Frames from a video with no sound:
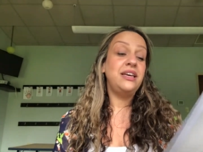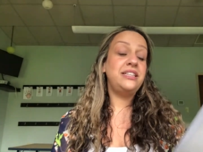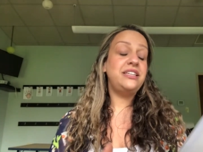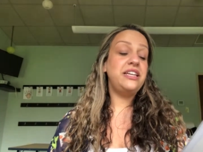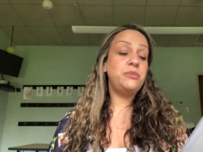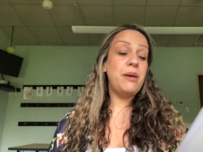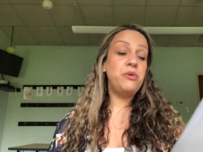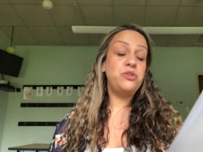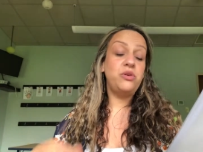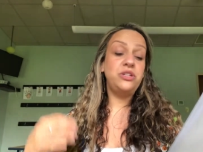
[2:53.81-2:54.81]
in today's
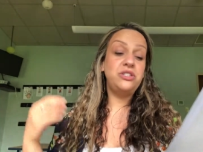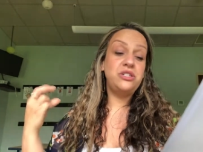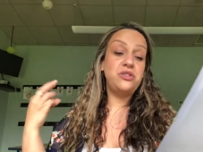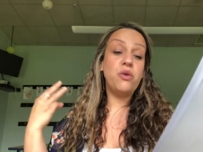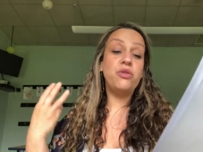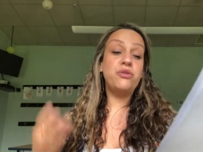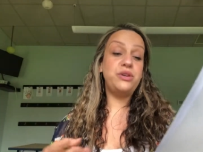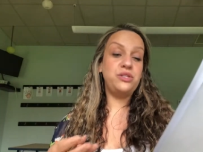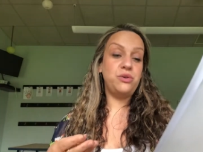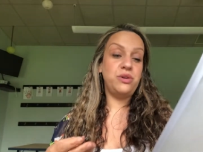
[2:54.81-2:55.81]
Bible story, Jesus told
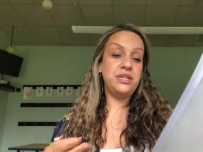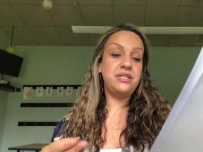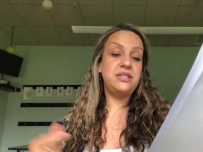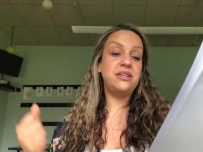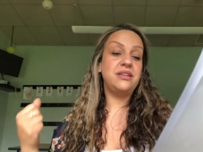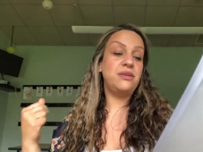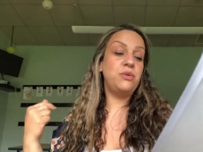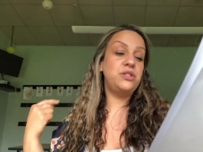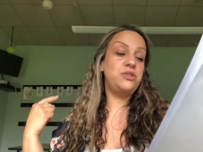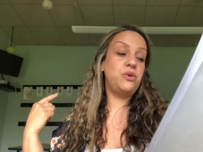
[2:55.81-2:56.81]
three stories.
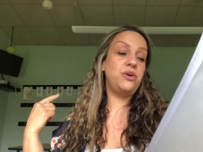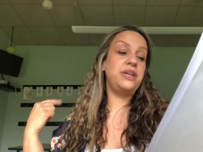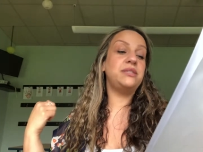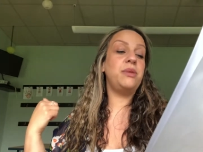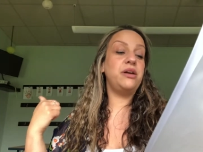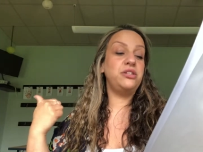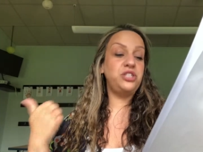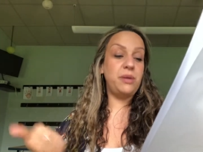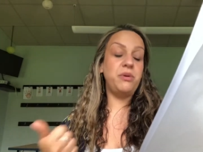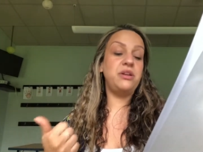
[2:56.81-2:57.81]
One story is about a
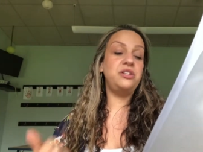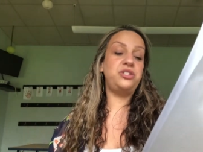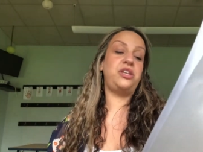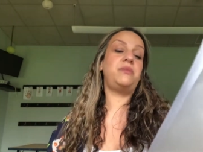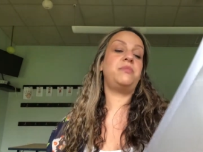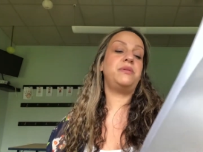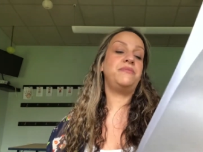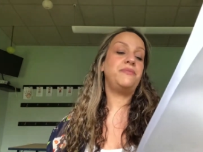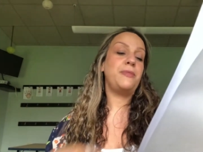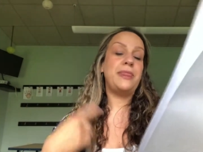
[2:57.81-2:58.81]
shepherd and a sheep.
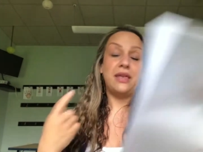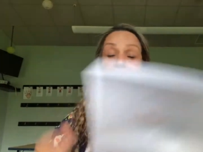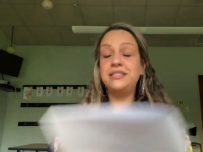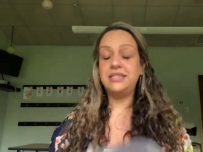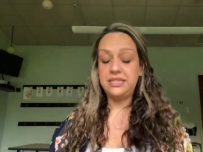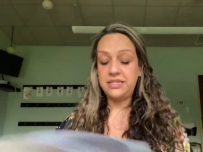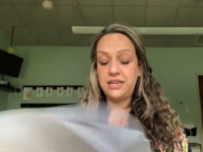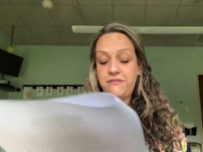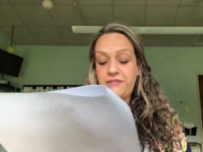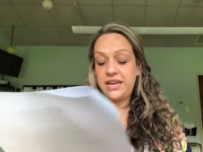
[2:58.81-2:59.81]
Let's
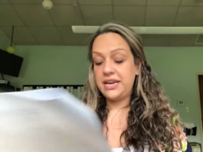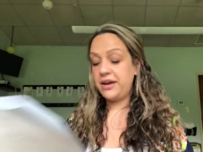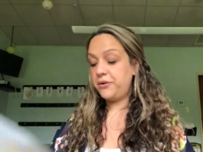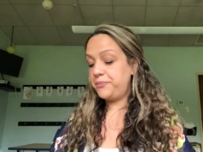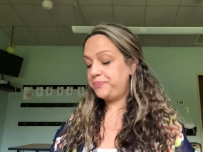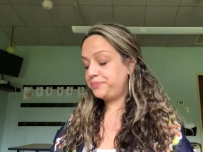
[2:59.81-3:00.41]
listen and find out.